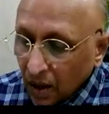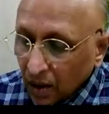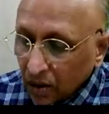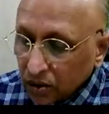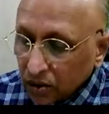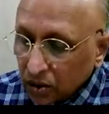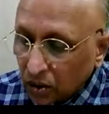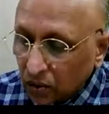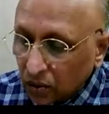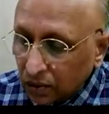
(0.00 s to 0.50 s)

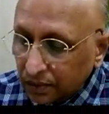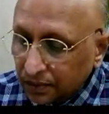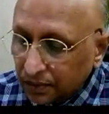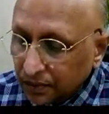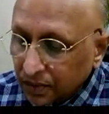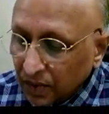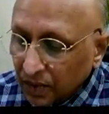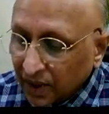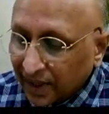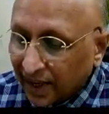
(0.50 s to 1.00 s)
So
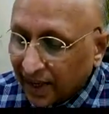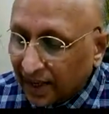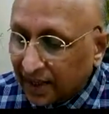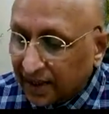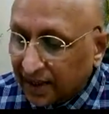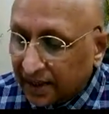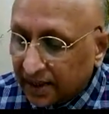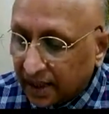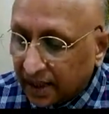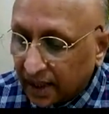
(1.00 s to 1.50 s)

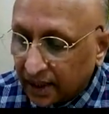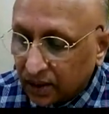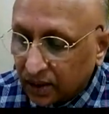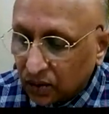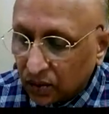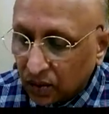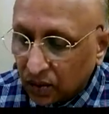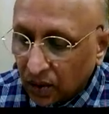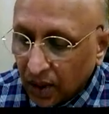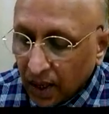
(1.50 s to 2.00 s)
kill desire
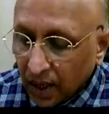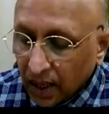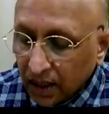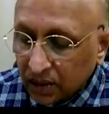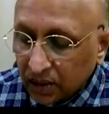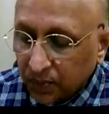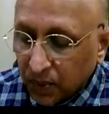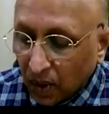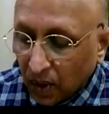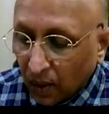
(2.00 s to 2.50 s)
to.
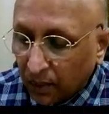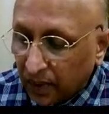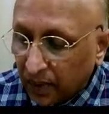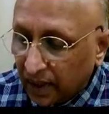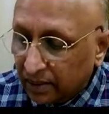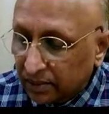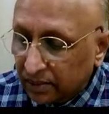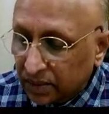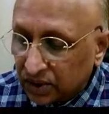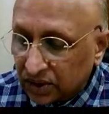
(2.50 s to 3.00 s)
His
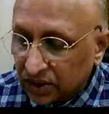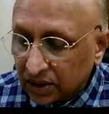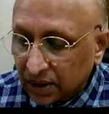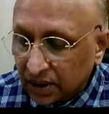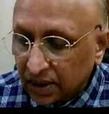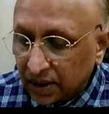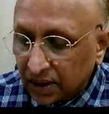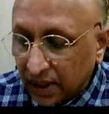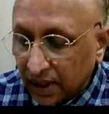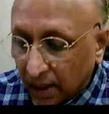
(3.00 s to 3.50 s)
problems
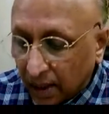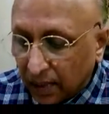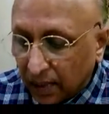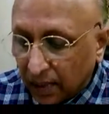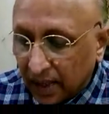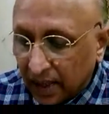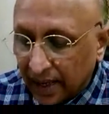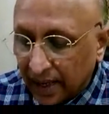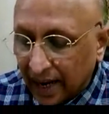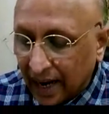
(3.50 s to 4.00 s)

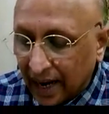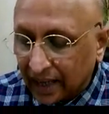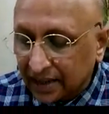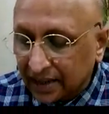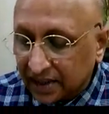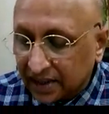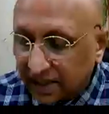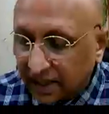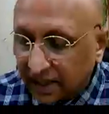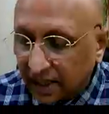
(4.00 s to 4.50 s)
trouble and
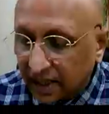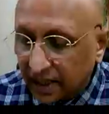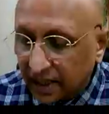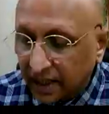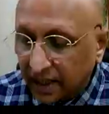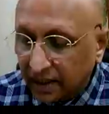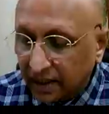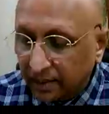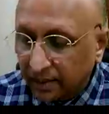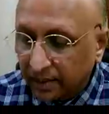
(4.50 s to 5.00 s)
scare
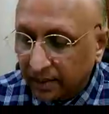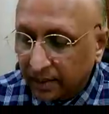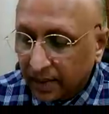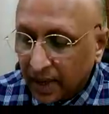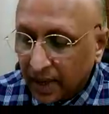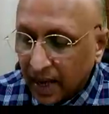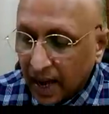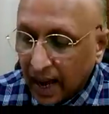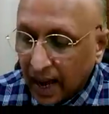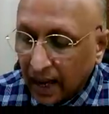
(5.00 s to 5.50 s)
him,
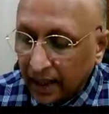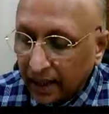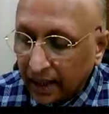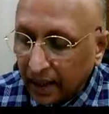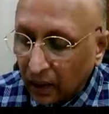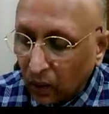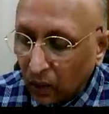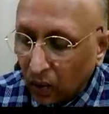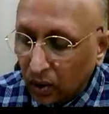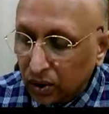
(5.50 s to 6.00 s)
and
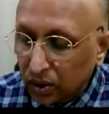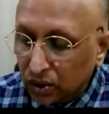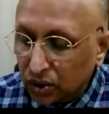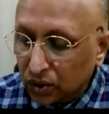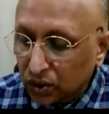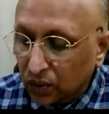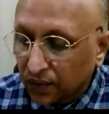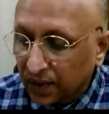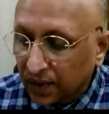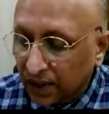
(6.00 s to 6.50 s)
he wants
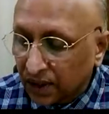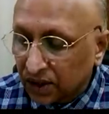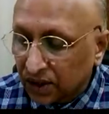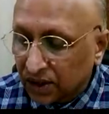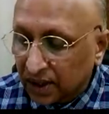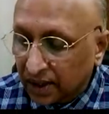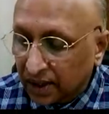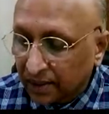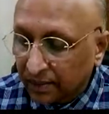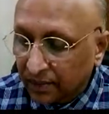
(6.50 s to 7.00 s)
to finish
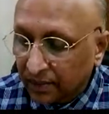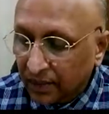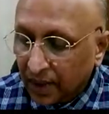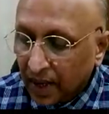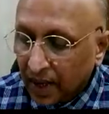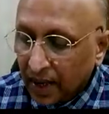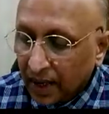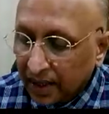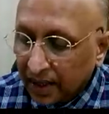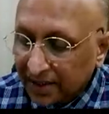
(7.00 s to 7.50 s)
them.
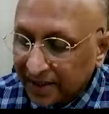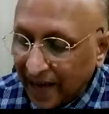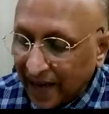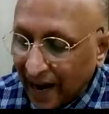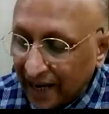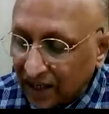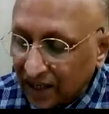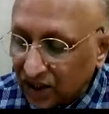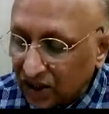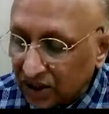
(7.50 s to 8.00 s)
His
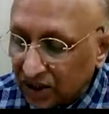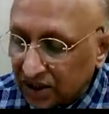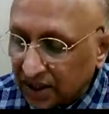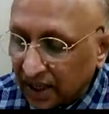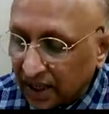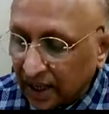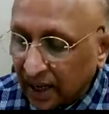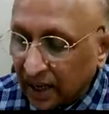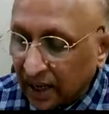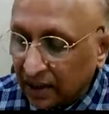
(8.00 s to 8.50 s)
actions
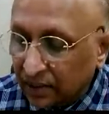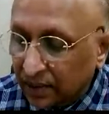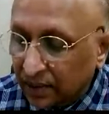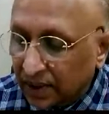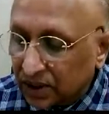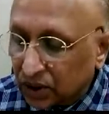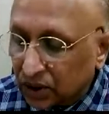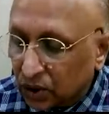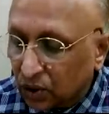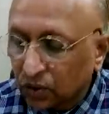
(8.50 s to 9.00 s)
are
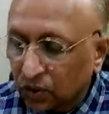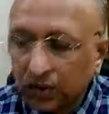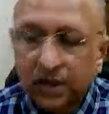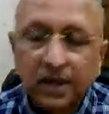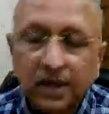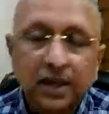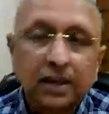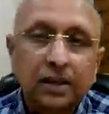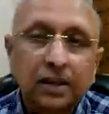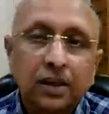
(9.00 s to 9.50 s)
always
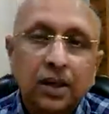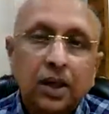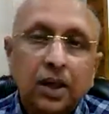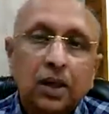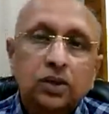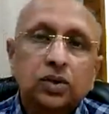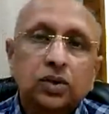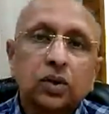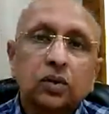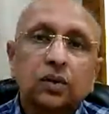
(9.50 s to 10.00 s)
total.
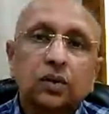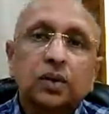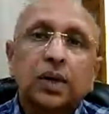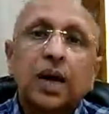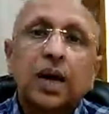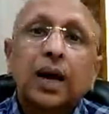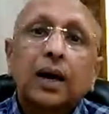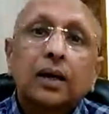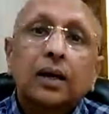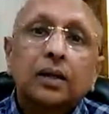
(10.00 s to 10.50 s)
So
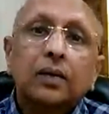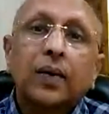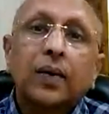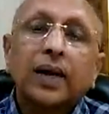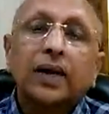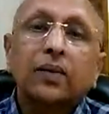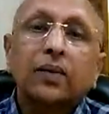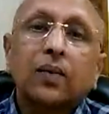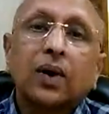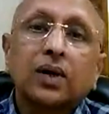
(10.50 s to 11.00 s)

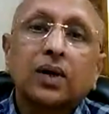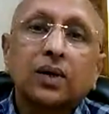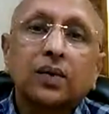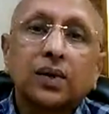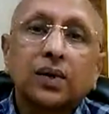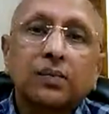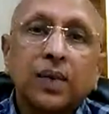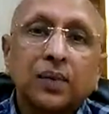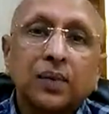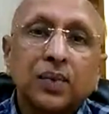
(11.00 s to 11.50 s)

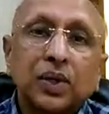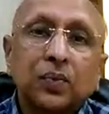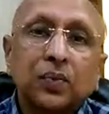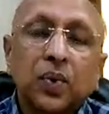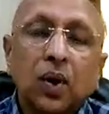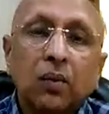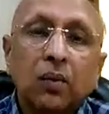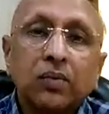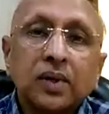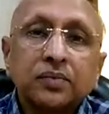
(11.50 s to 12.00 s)
whatever may be the
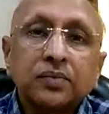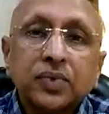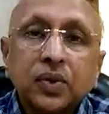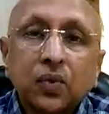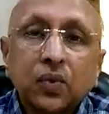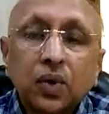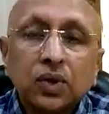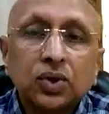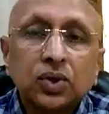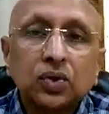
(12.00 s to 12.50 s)
problems, he
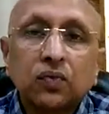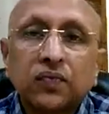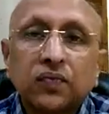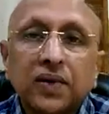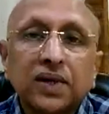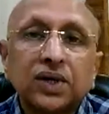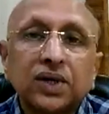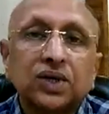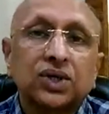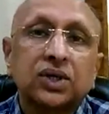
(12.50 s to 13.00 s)
wants to
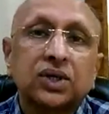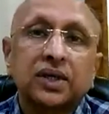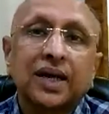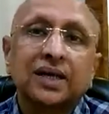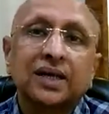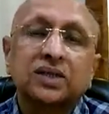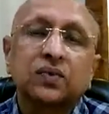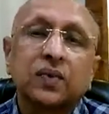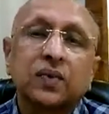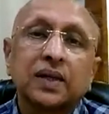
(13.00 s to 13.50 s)
finish.
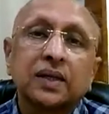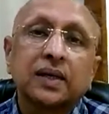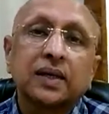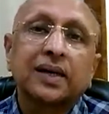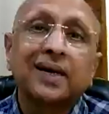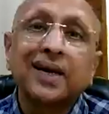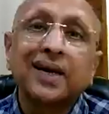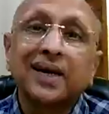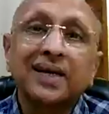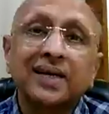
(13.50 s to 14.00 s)
That's why the
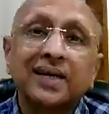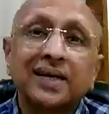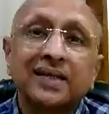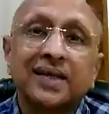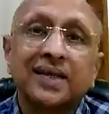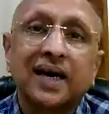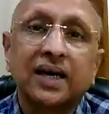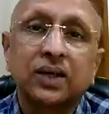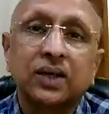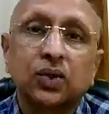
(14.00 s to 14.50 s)
kill
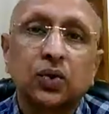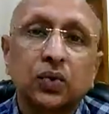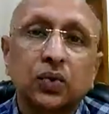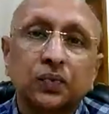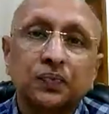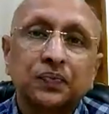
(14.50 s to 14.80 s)
desire to.